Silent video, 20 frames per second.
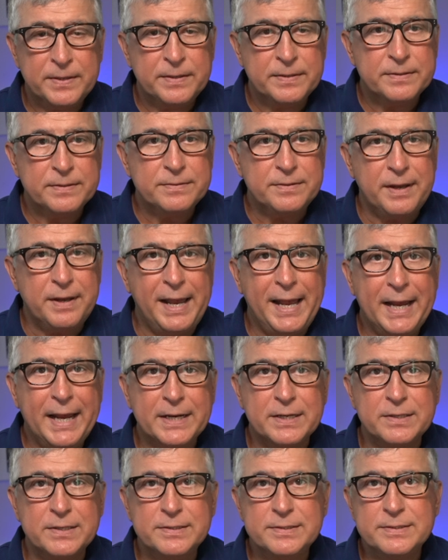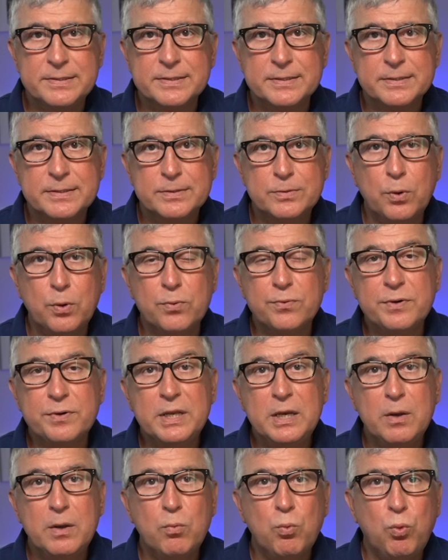The hackers don't
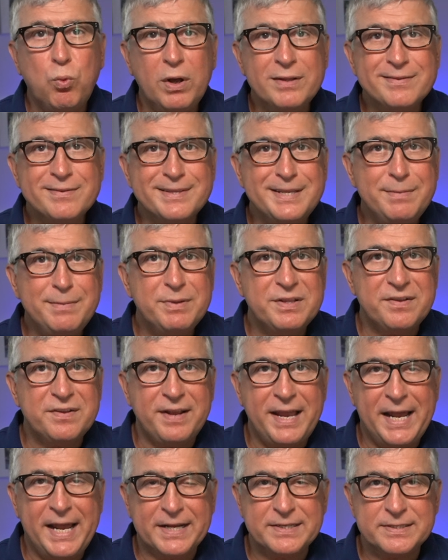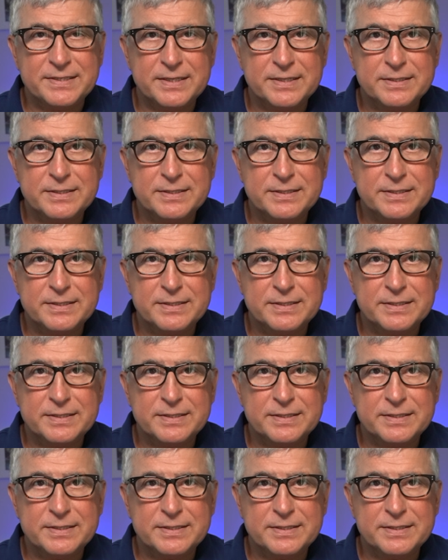really want limited access.